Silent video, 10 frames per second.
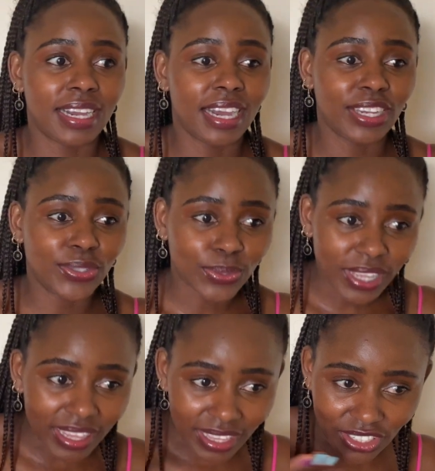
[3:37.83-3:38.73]
and you
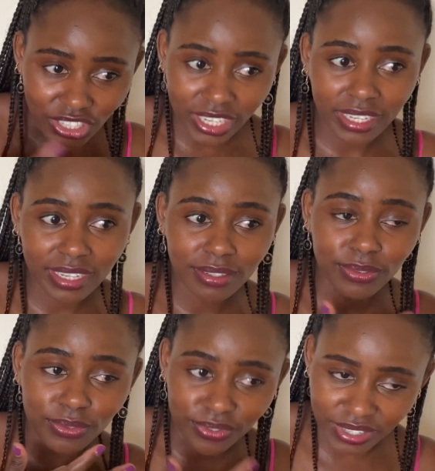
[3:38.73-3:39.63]
get the
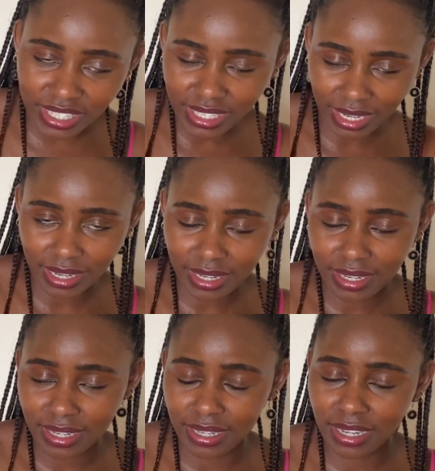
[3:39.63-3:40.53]
Schengen visa
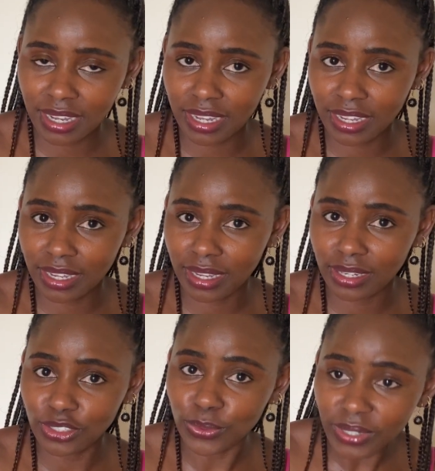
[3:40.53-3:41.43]

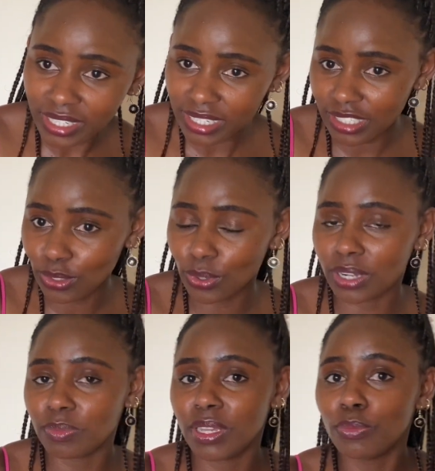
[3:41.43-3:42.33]
to Greece, you
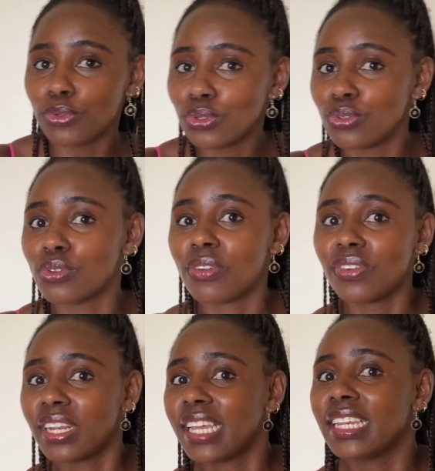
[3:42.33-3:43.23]
can be able to
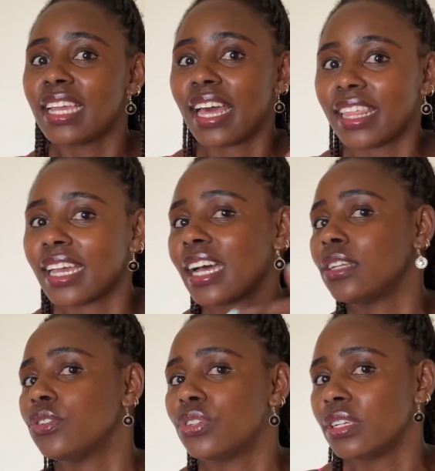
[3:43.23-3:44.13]
travel any other
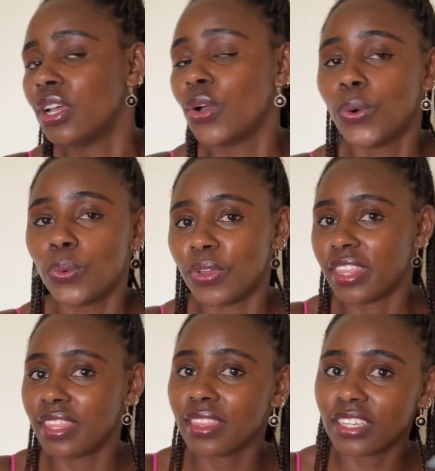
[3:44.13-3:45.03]
country
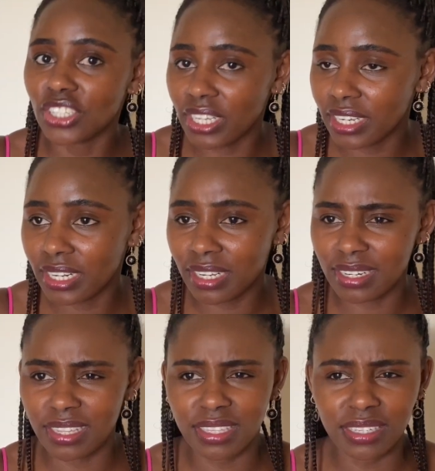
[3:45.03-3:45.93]
within the Schengen
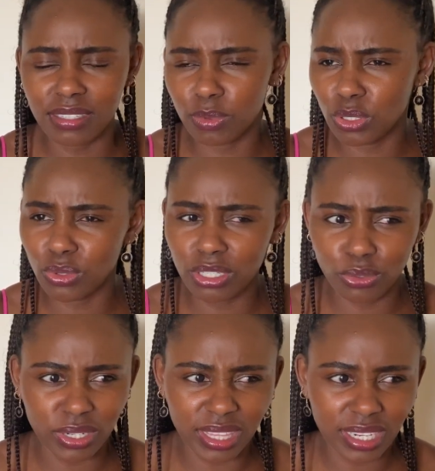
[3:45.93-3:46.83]
area. I think it's between
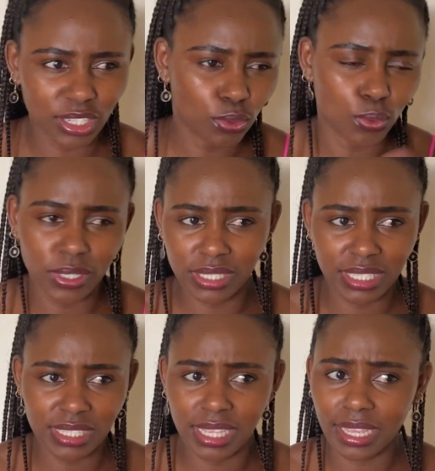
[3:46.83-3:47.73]
23 to
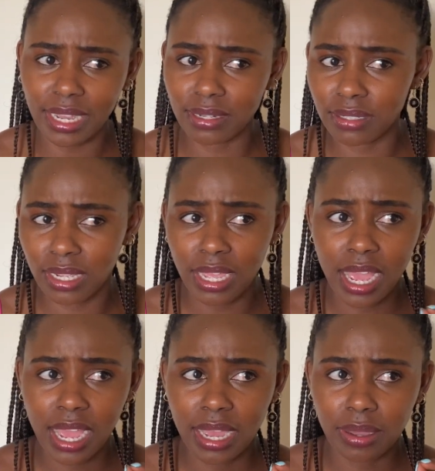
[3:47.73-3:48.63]
26 a country.
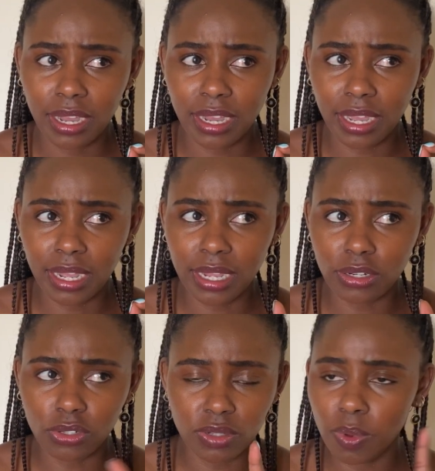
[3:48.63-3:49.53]
I
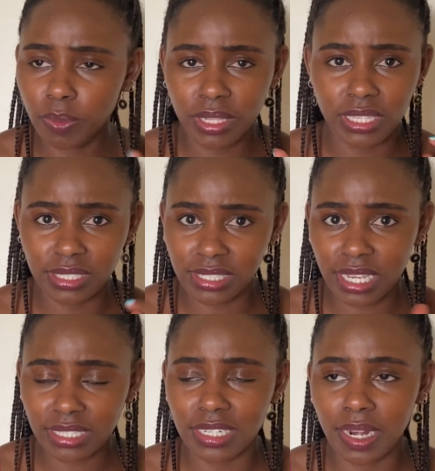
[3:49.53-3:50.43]
don't remember the
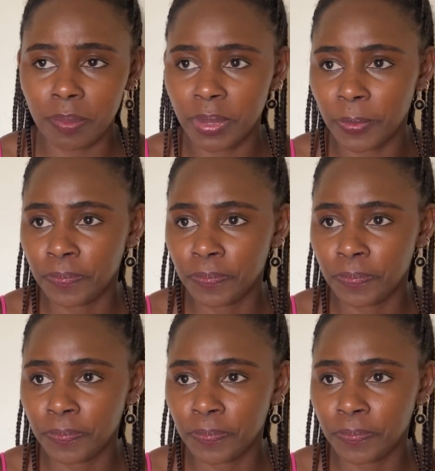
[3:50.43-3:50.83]
exact number.